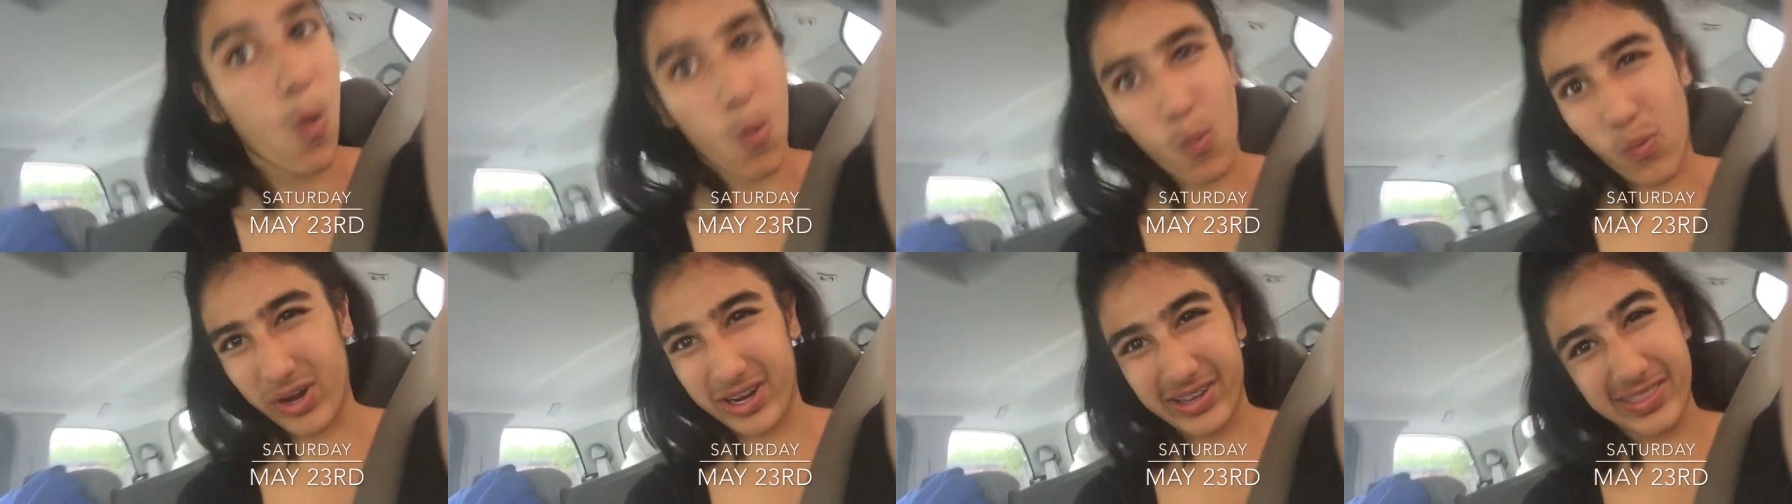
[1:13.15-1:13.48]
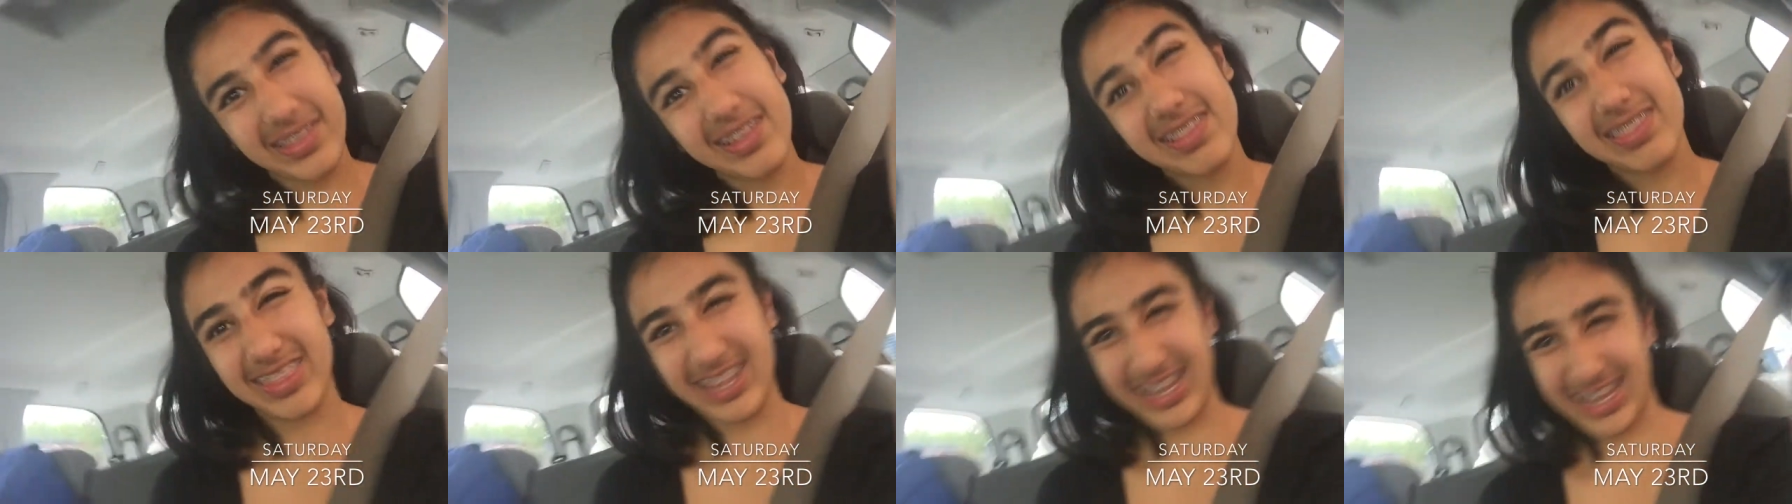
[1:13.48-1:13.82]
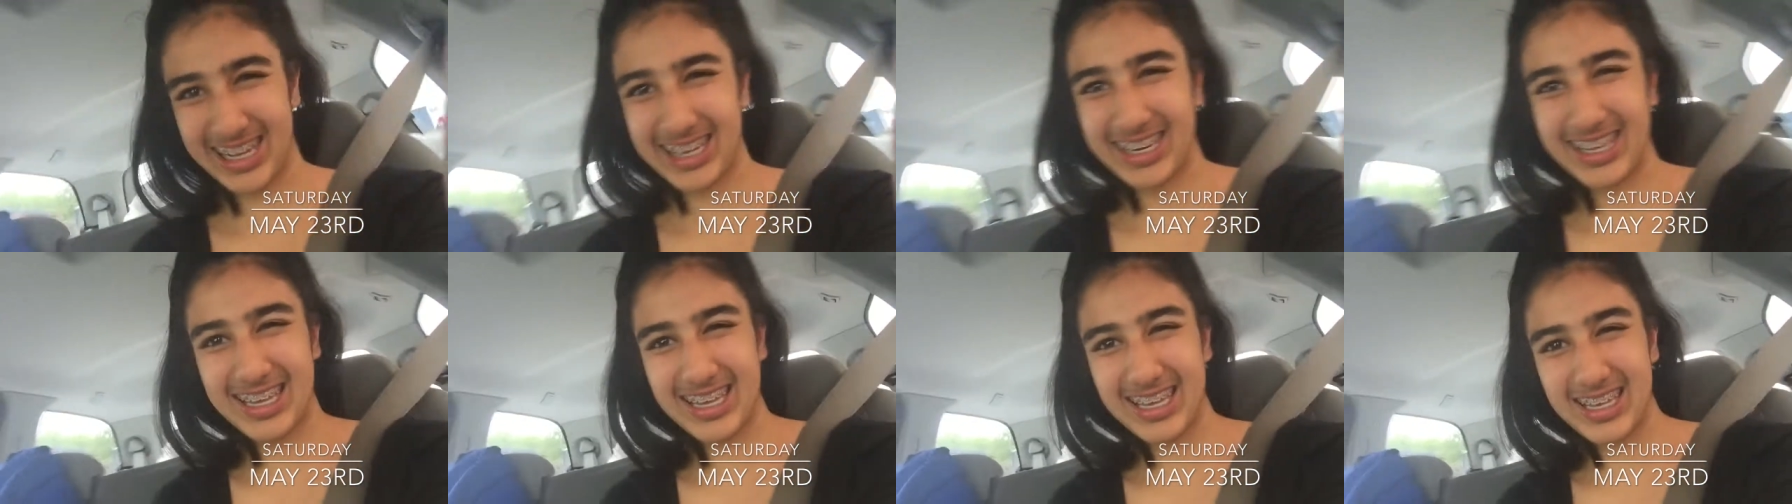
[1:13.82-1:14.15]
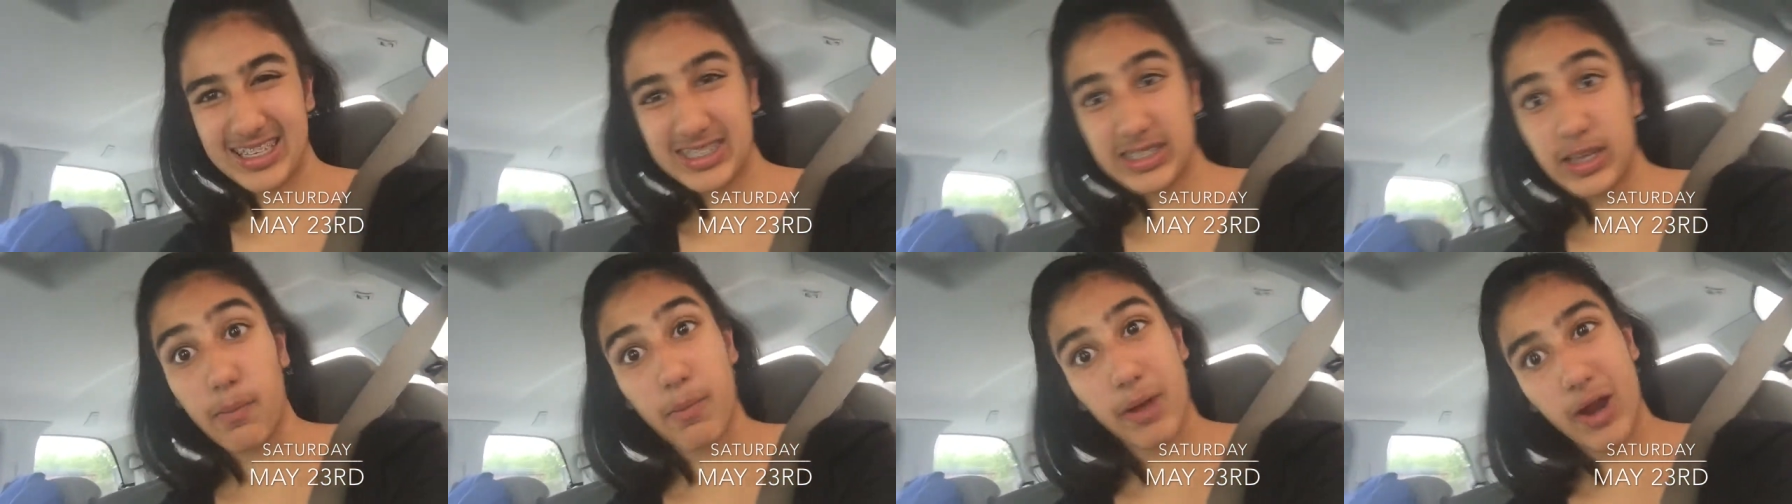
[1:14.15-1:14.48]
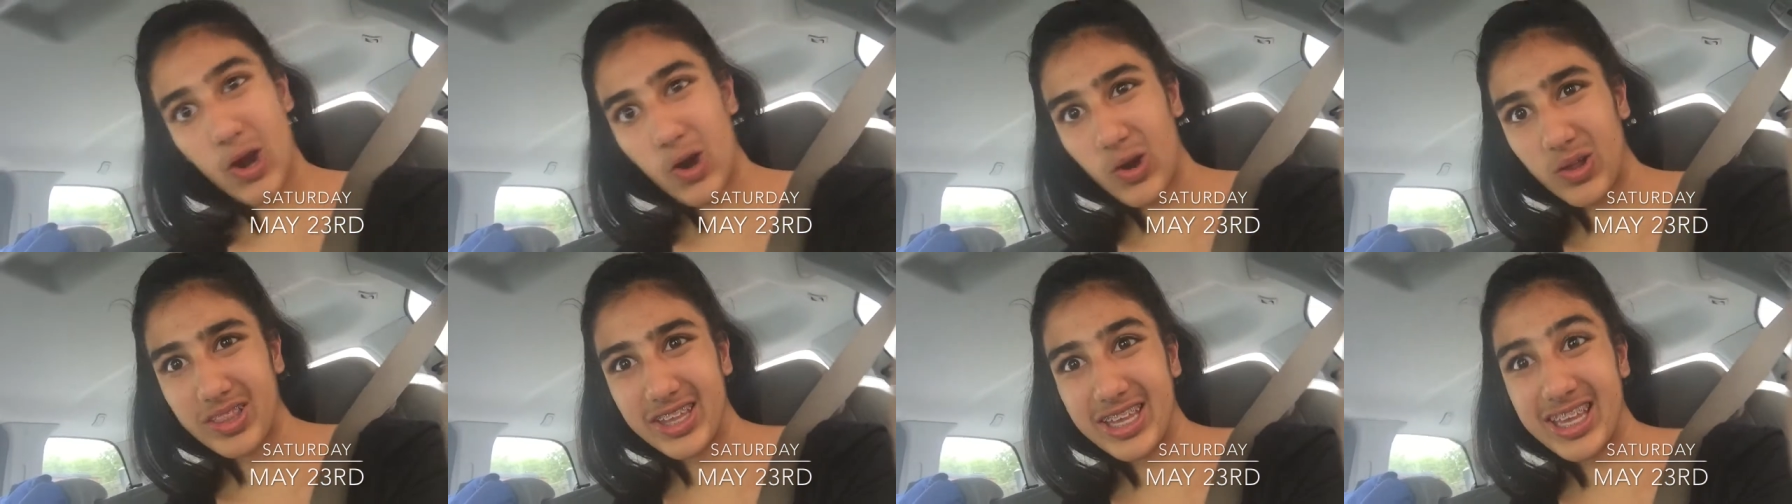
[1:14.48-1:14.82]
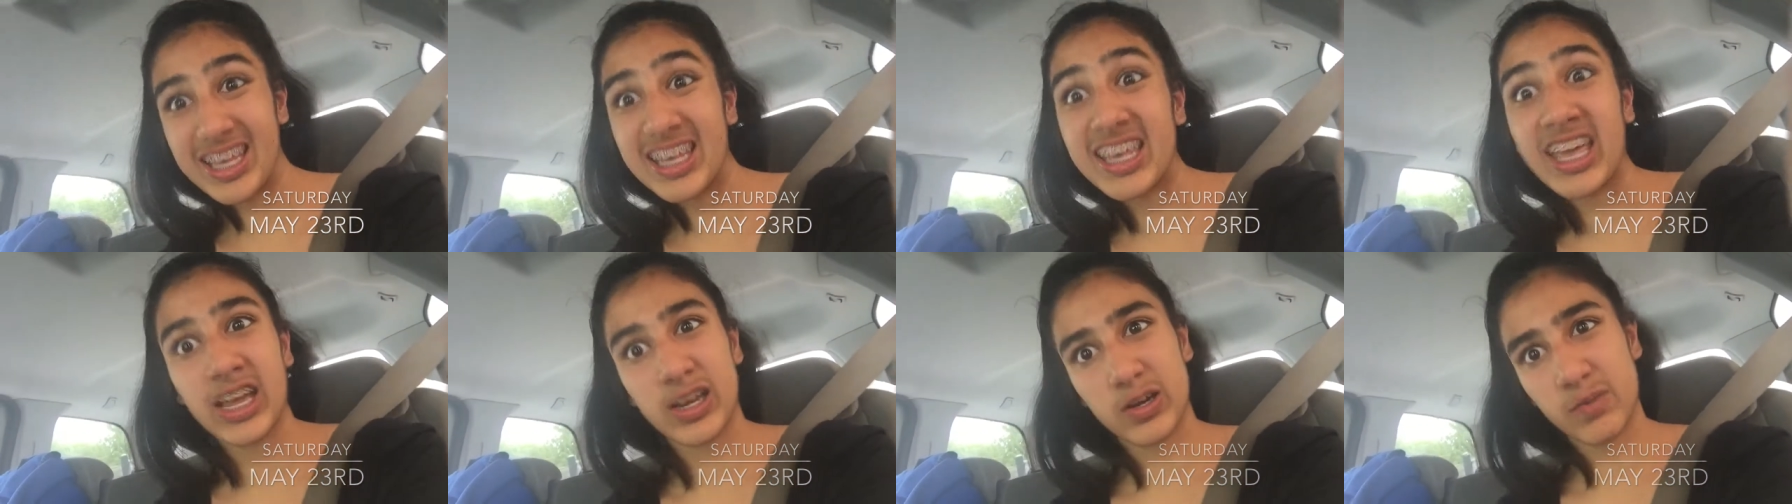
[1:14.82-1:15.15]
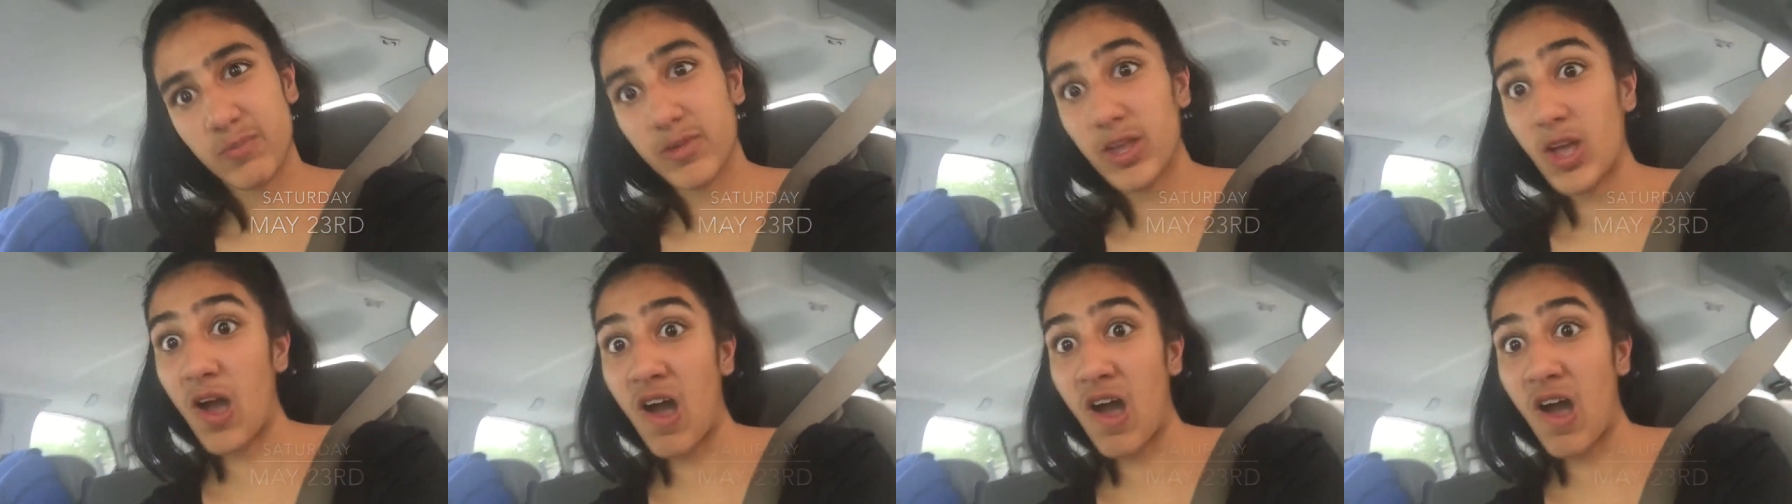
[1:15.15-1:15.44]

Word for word: One of the ladies apparently kicked me